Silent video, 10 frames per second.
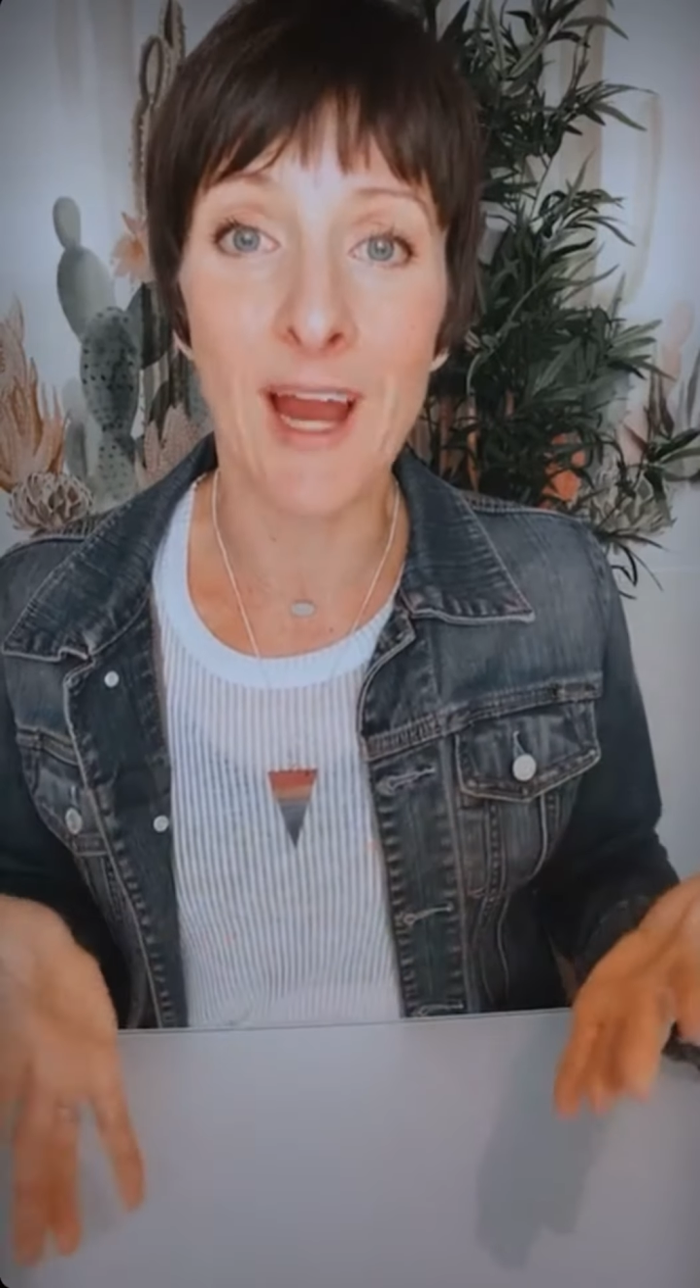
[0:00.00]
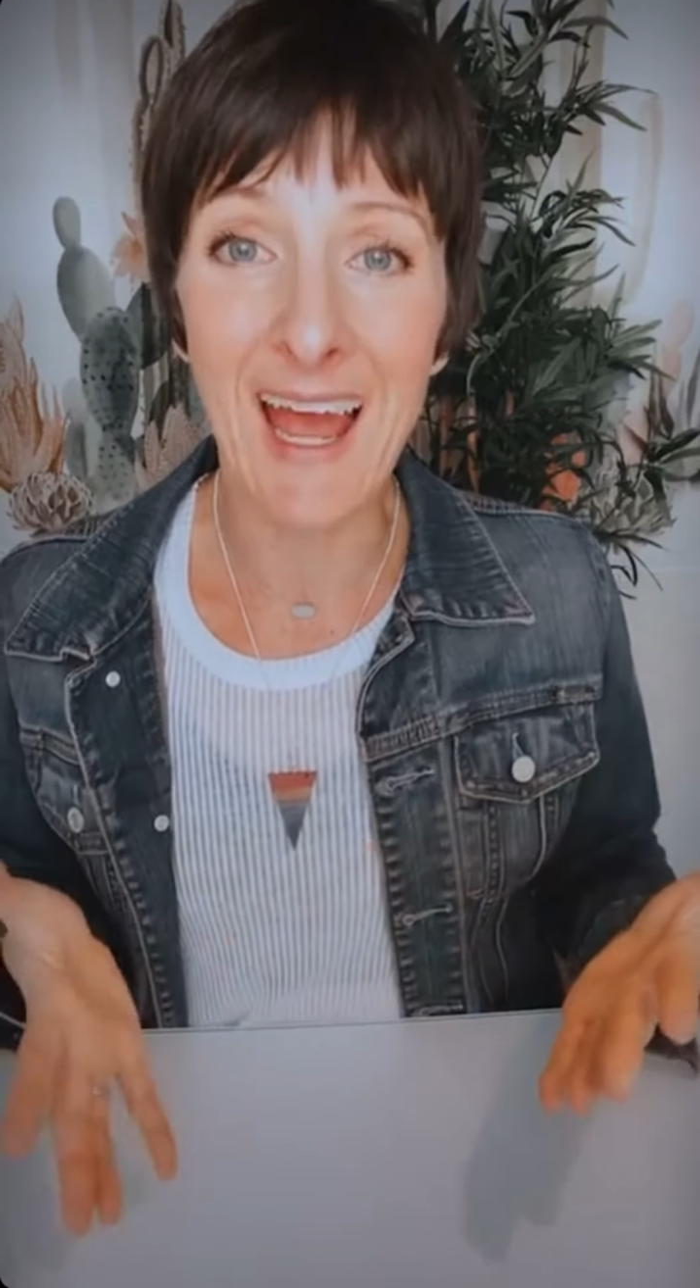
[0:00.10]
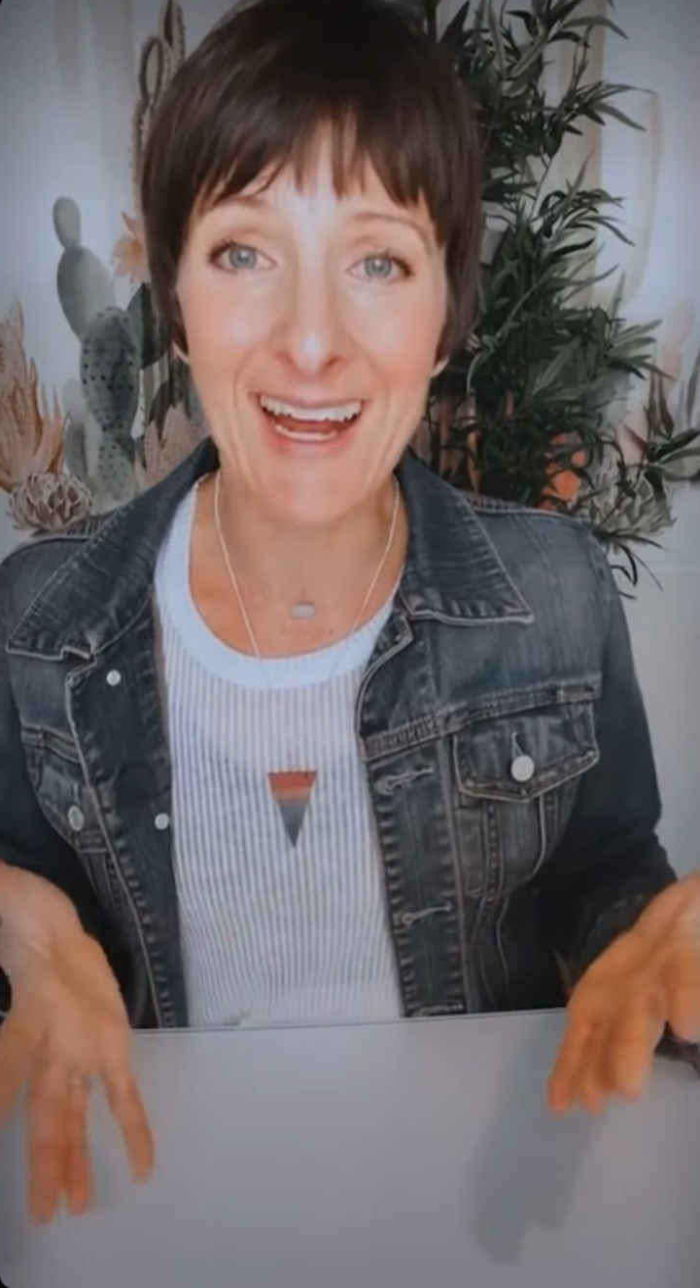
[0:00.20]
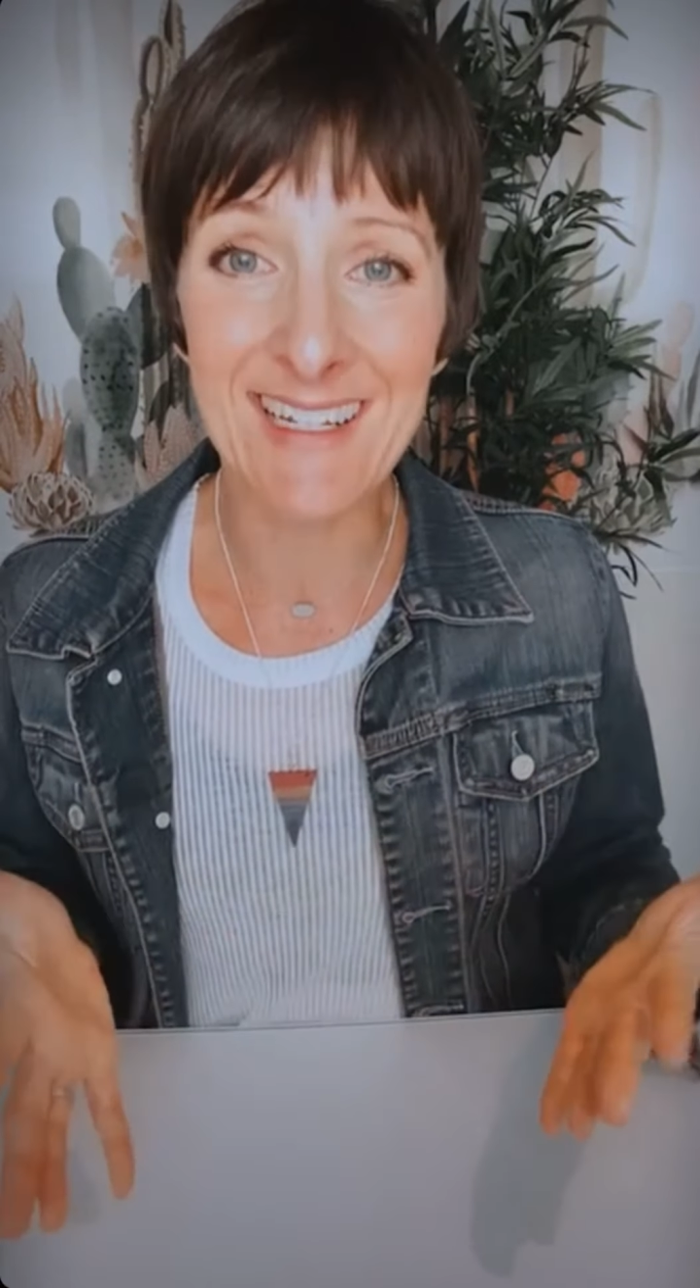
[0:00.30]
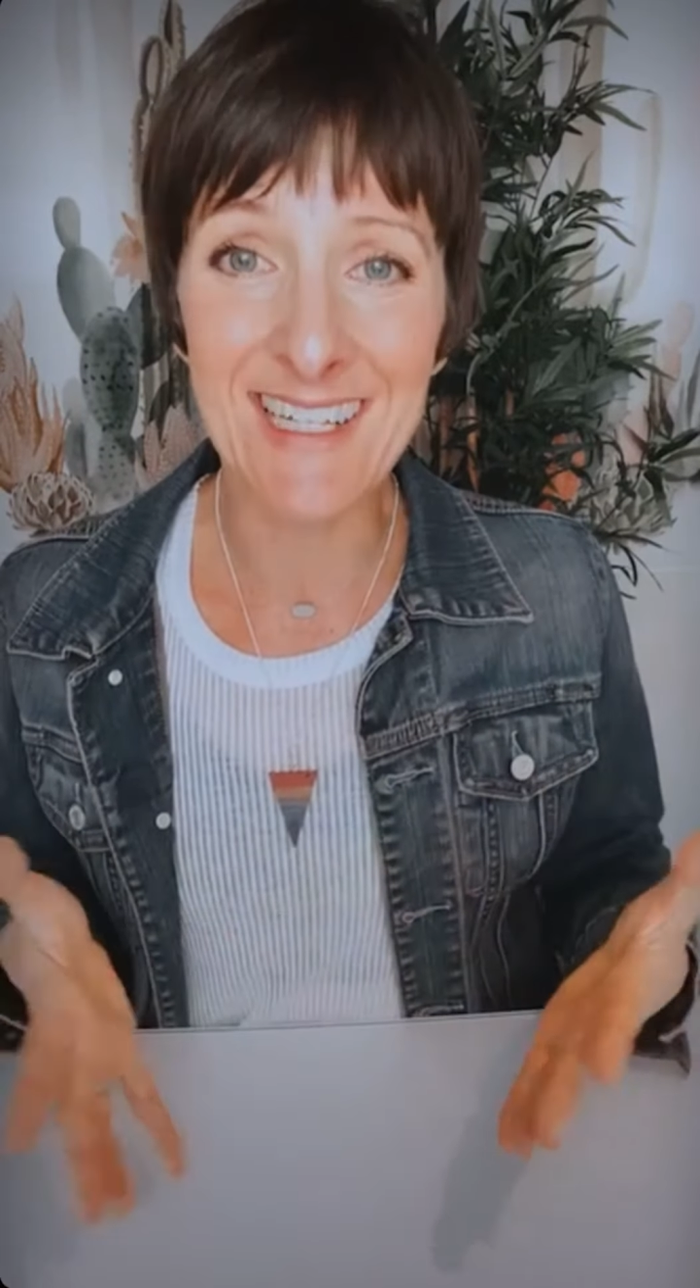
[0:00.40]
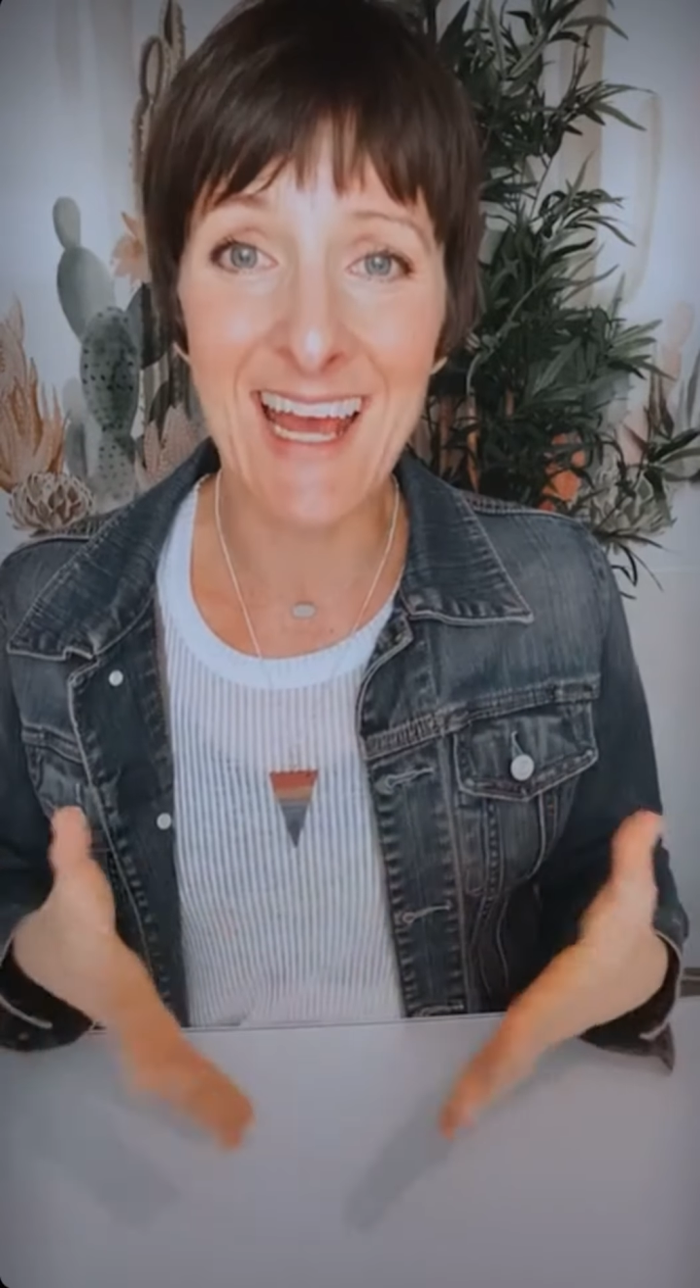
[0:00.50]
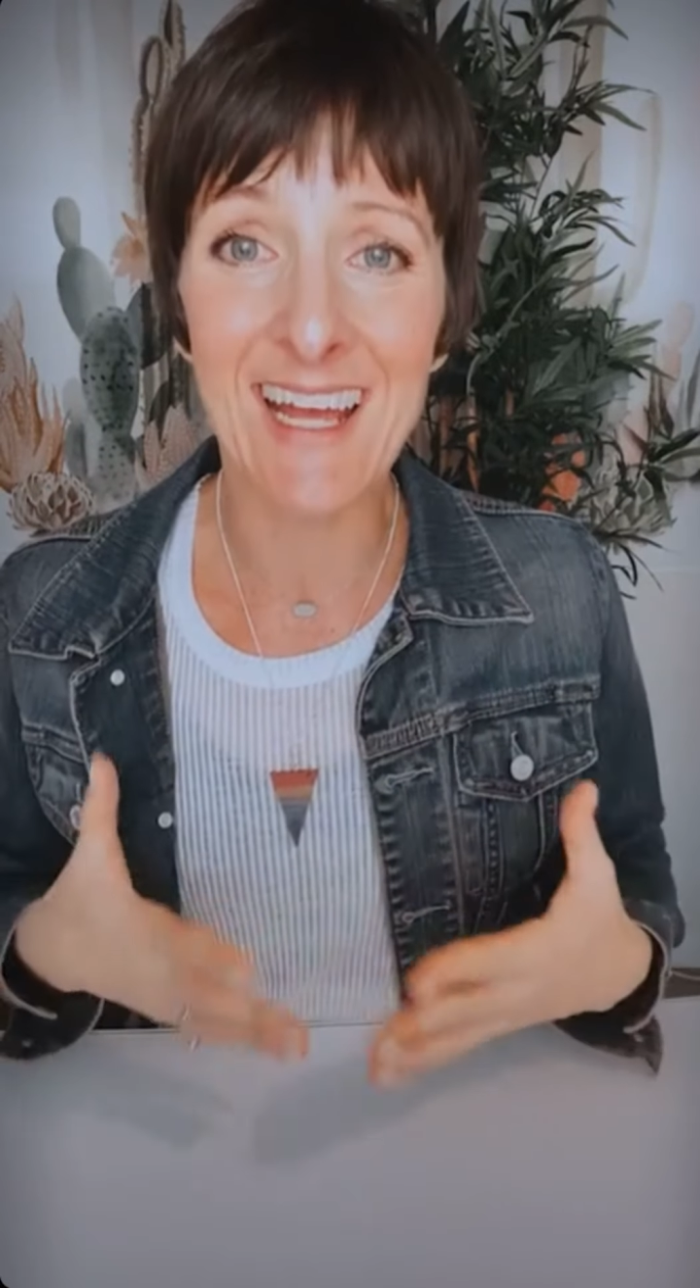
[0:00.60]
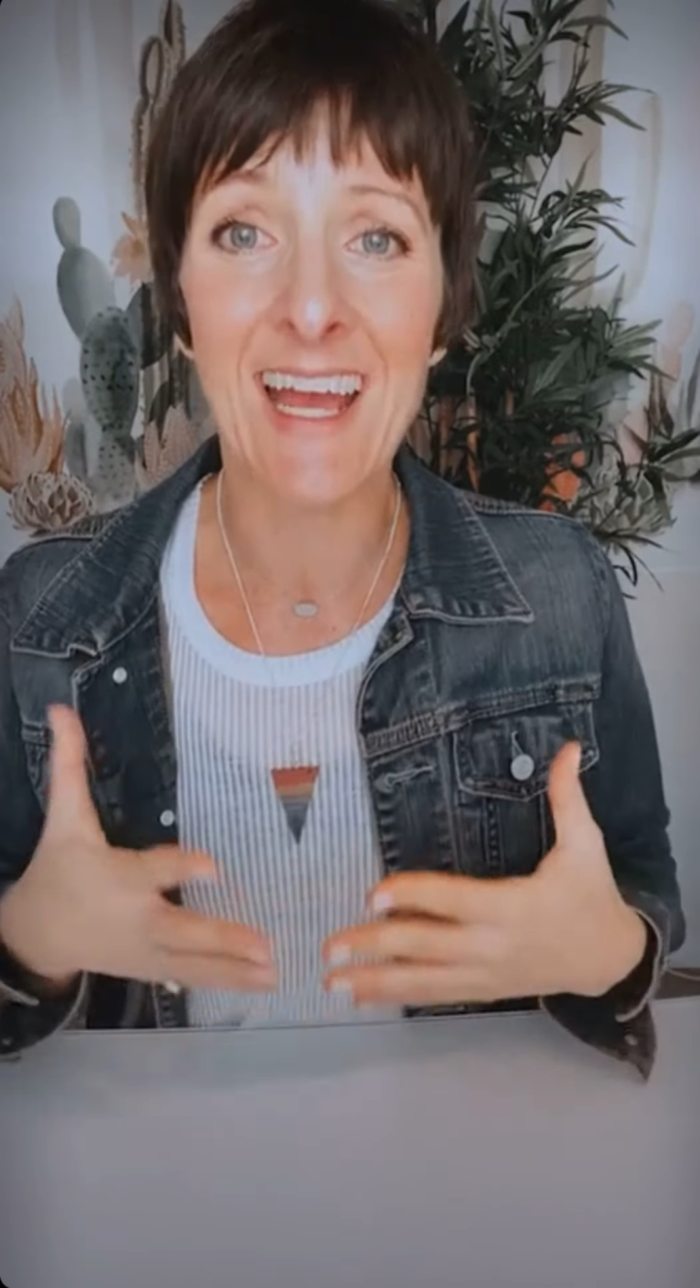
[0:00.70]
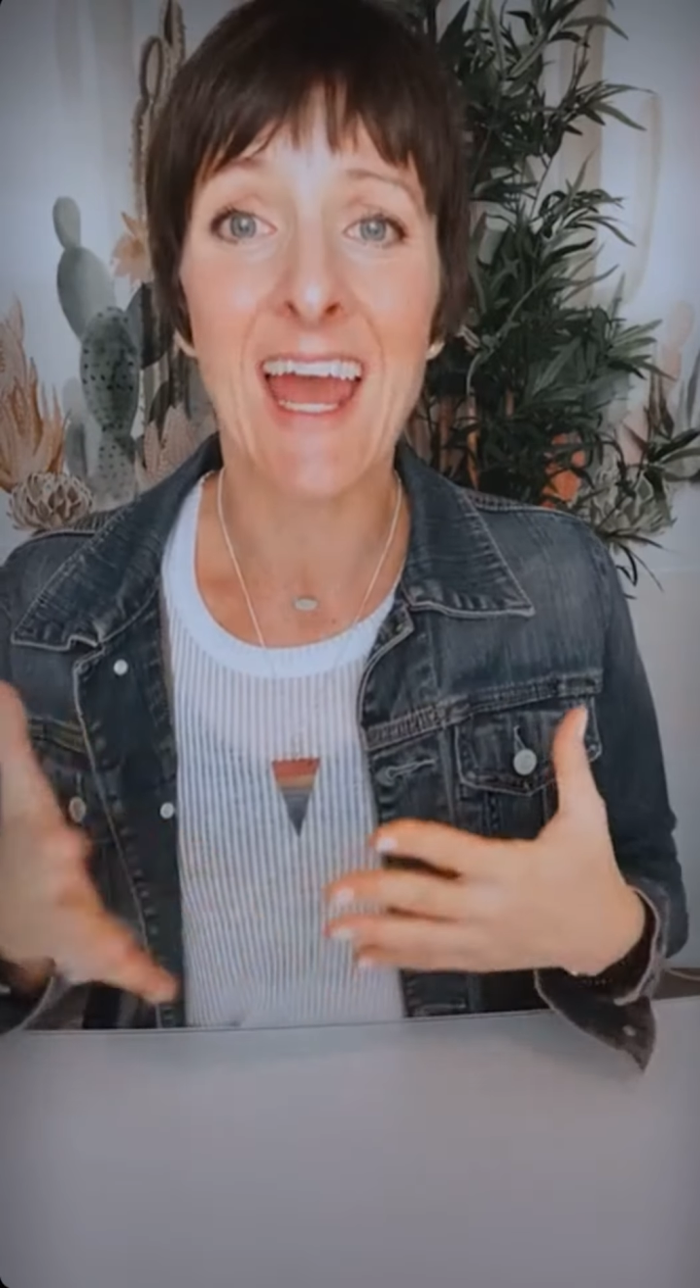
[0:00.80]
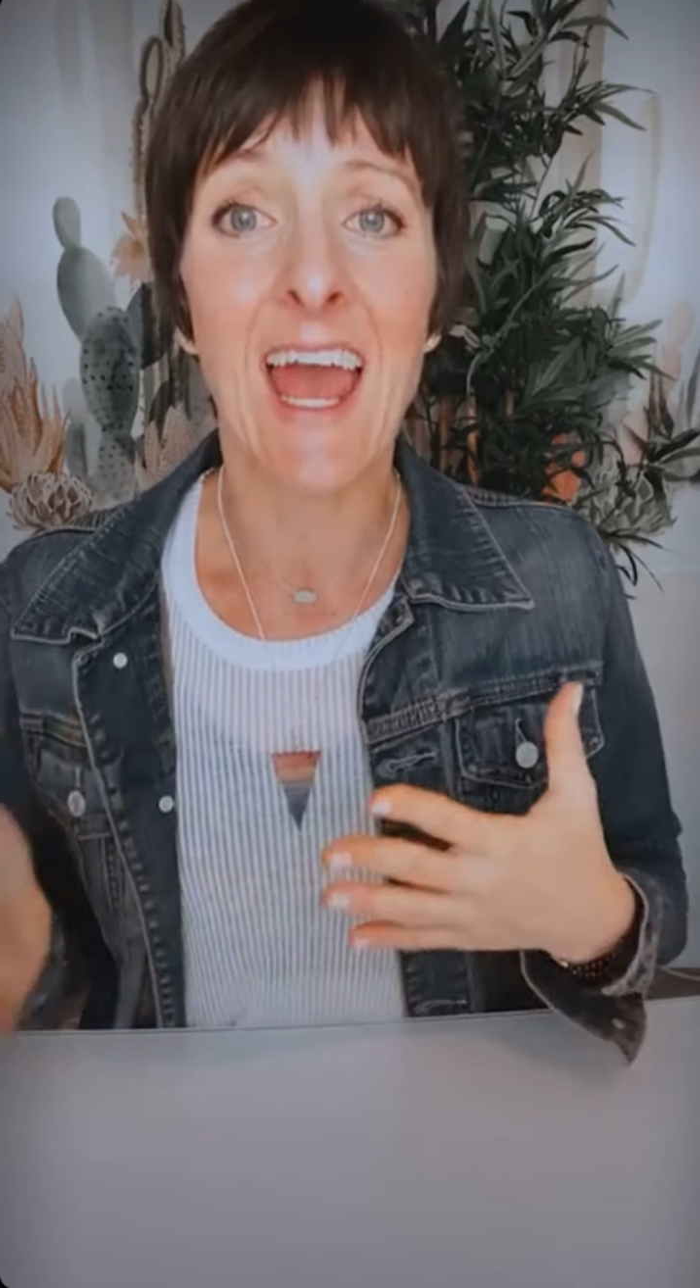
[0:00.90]

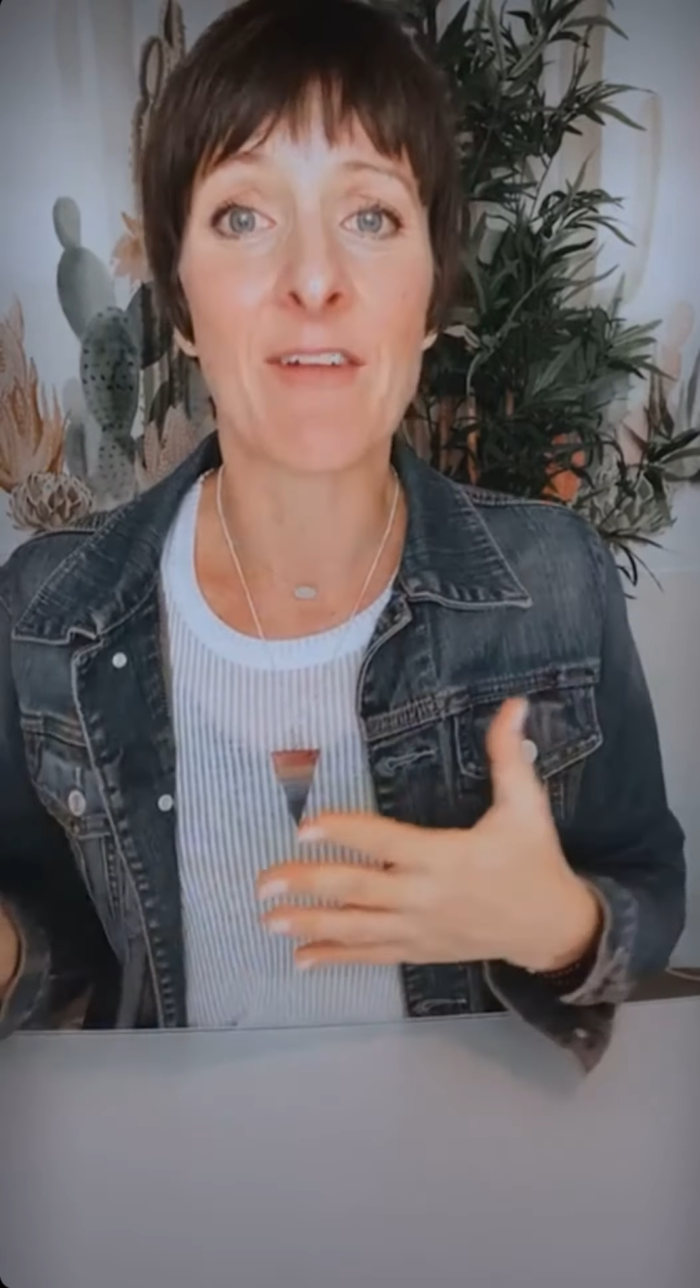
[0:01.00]
hectic,